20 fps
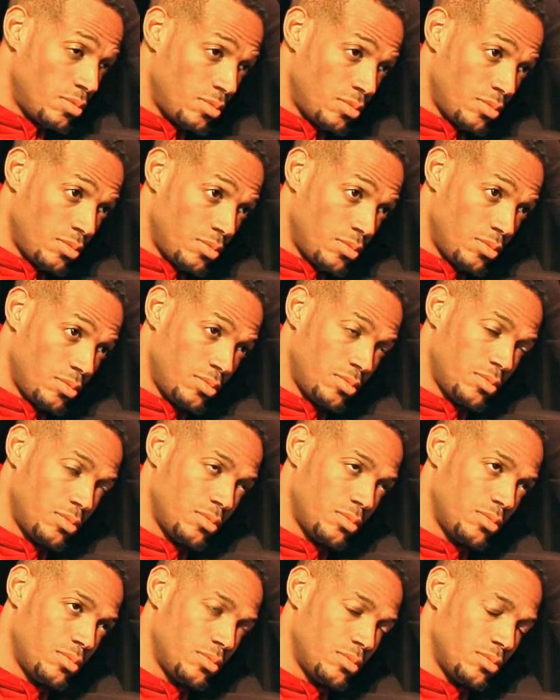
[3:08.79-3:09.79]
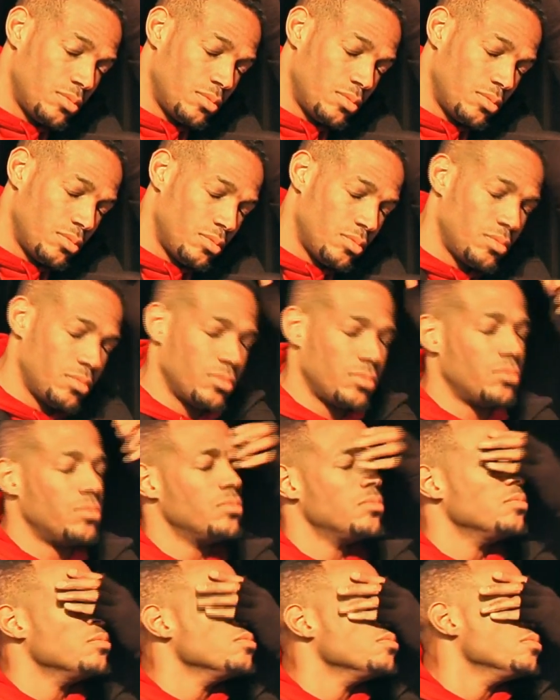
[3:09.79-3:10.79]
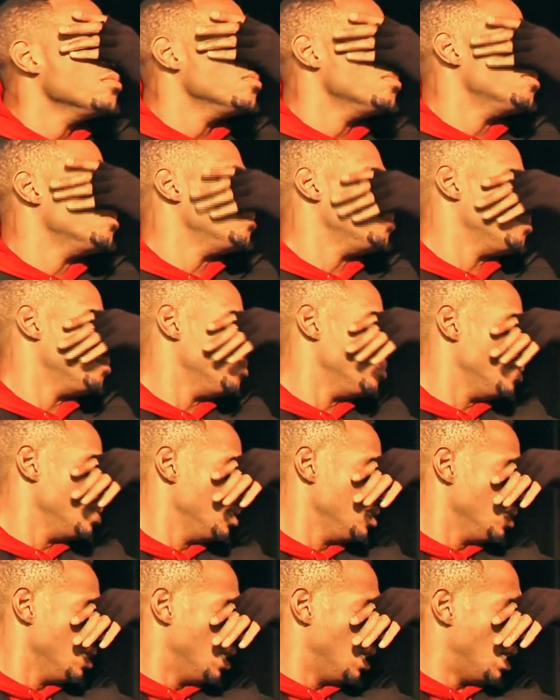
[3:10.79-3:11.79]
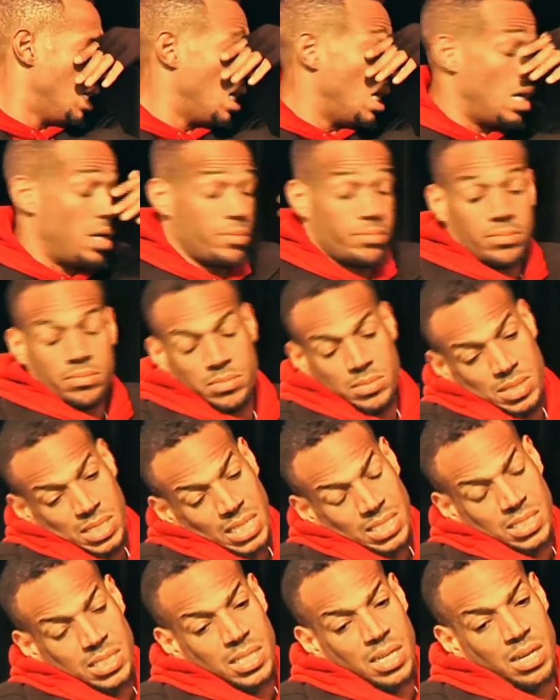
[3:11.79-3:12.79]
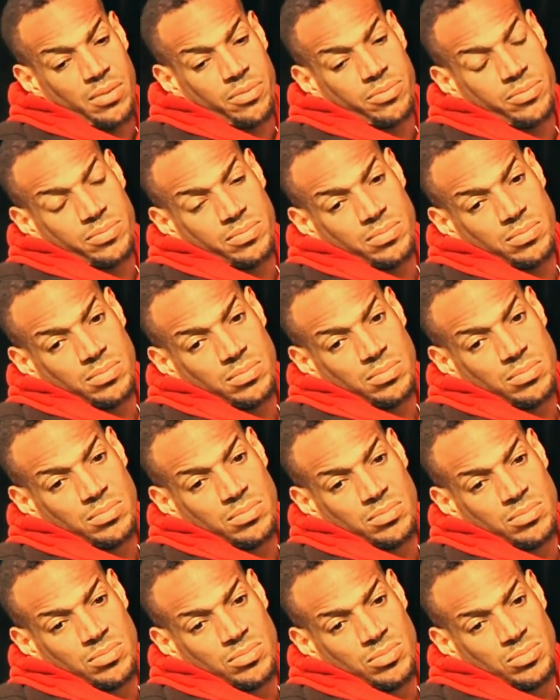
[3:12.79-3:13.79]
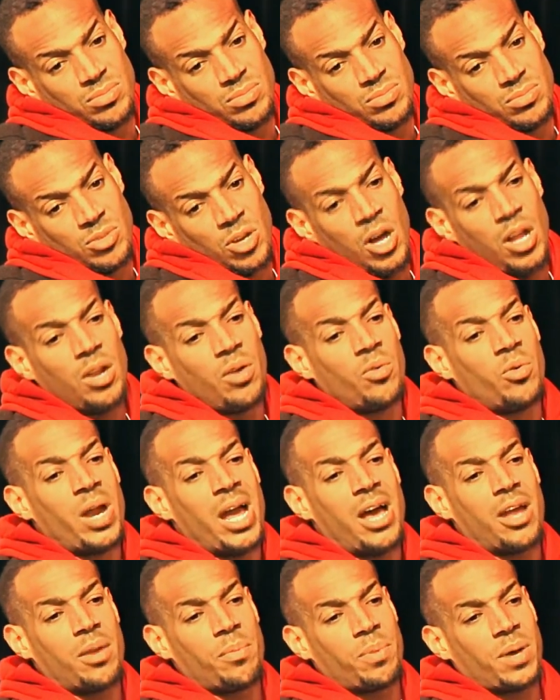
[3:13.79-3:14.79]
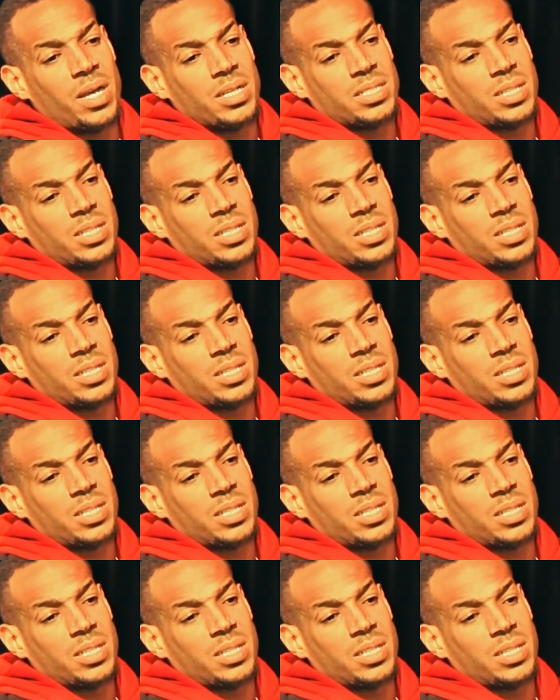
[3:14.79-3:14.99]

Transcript: extensive resume. Out of all the movies, which one would you classify? All around, I'd probably